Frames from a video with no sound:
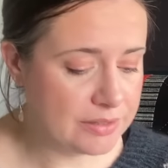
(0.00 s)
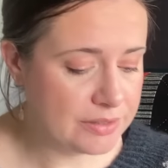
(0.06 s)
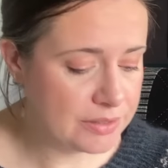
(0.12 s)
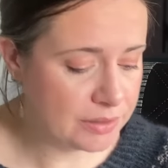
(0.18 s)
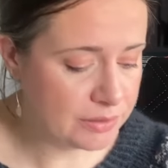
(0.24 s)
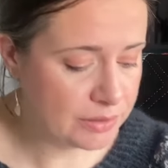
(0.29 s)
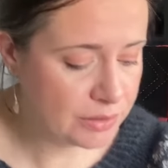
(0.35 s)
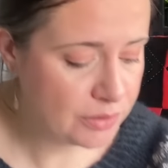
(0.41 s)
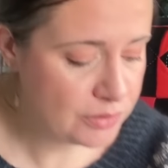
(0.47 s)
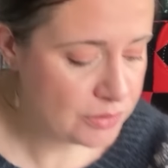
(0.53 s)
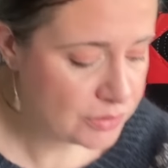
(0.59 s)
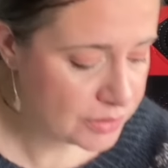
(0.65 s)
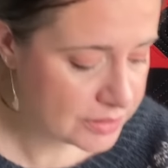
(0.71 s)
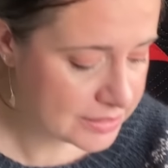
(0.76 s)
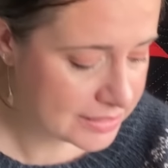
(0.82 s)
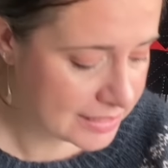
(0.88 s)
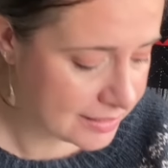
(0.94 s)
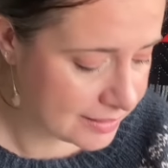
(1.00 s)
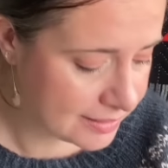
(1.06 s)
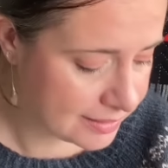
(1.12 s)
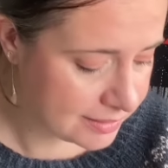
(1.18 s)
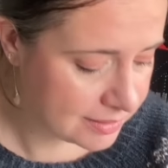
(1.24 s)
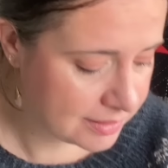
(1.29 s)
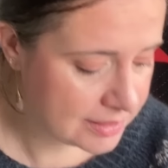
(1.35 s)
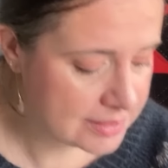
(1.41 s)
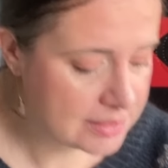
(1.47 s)
So the contrast
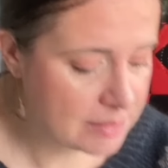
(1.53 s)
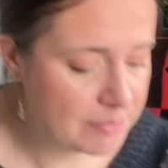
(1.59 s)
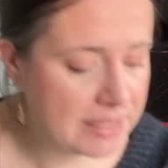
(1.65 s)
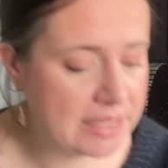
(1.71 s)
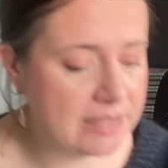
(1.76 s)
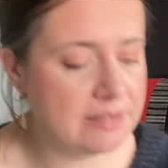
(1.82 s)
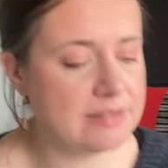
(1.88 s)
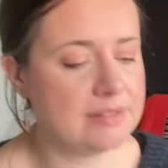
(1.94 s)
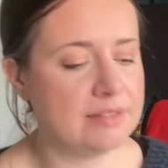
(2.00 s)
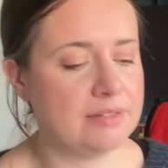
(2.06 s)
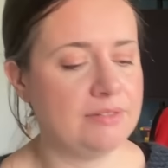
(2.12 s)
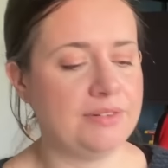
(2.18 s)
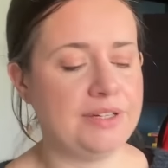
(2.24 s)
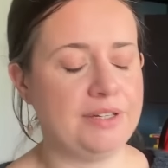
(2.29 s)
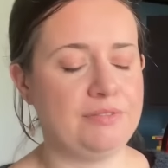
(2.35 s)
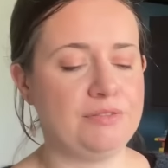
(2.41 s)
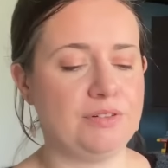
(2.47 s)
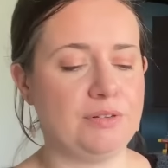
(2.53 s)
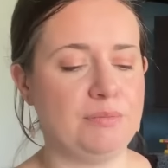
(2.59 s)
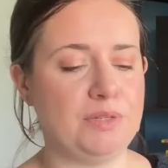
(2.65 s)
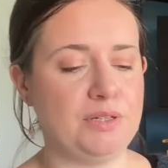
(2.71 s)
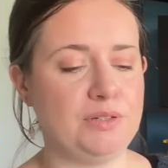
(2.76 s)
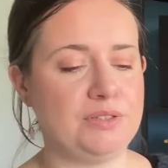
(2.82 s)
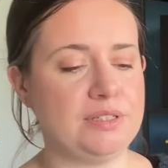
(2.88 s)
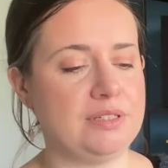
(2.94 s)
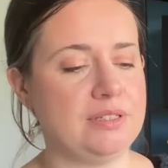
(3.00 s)
colour is something else that arrived from
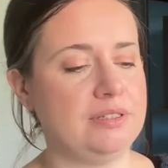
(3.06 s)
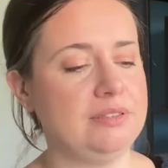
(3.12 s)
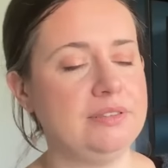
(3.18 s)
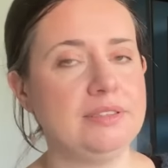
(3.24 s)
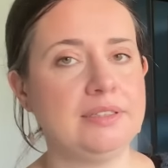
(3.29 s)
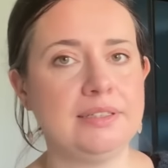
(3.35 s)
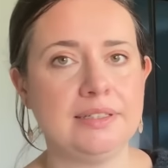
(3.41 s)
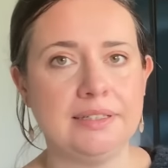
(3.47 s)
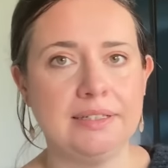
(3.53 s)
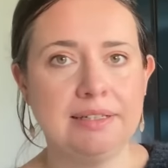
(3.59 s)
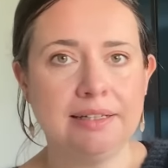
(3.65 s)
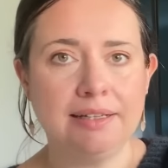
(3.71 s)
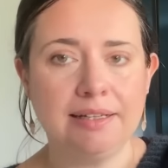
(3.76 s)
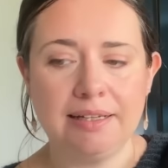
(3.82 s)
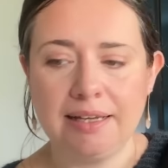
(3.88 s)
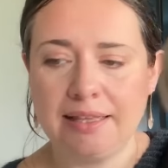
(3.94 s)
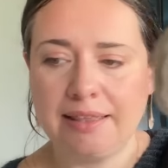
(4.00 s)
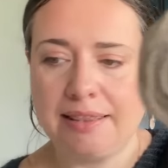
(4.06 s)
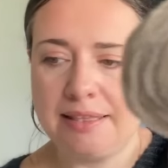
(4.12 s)
Nutiden, and